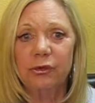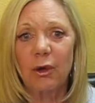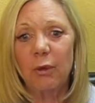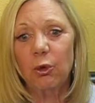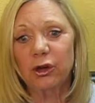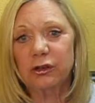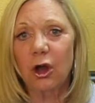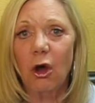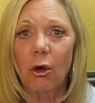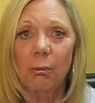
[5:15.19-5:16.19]
so I worked at
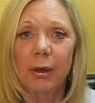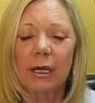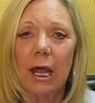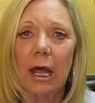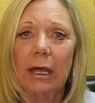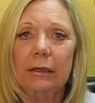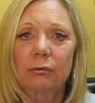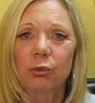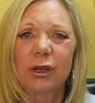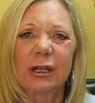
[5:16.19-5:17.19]
home, but I
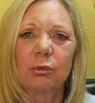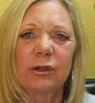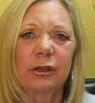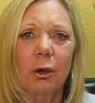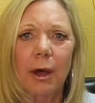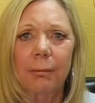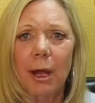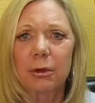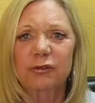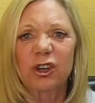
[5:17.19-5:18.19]
really didn't go out in
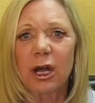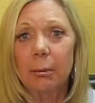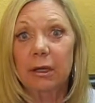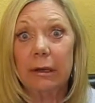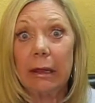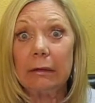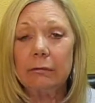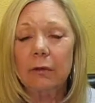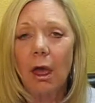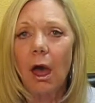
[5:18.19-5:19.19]
public for a couple of days.